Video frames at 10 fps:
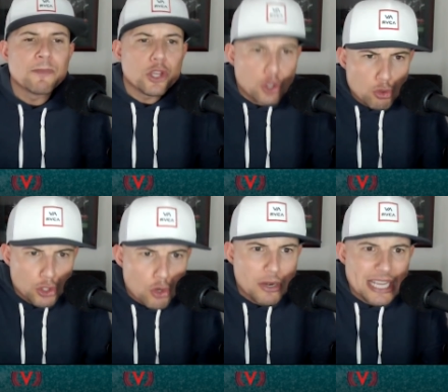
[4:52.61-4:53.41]
You
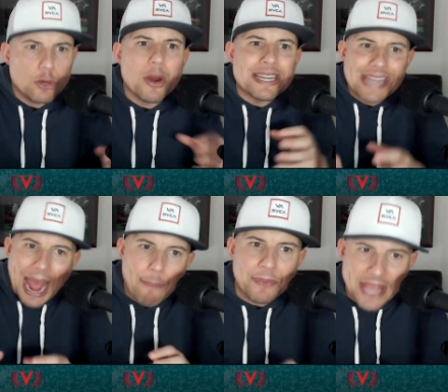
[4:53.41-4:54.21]
do need to
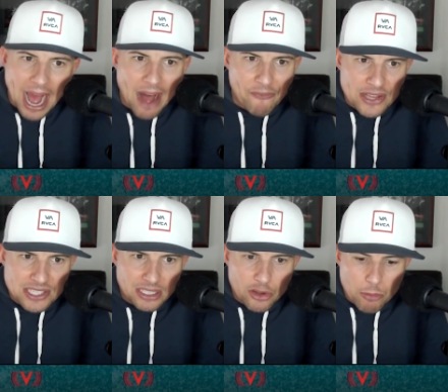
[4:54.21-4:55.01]
adapt the offense a
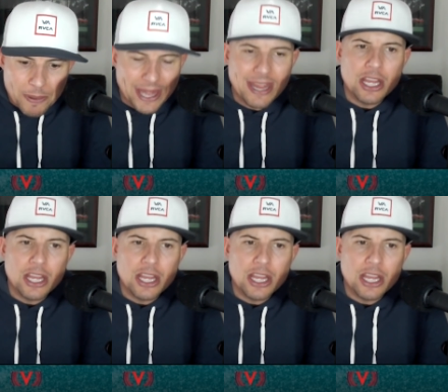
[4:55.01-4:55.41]
little bit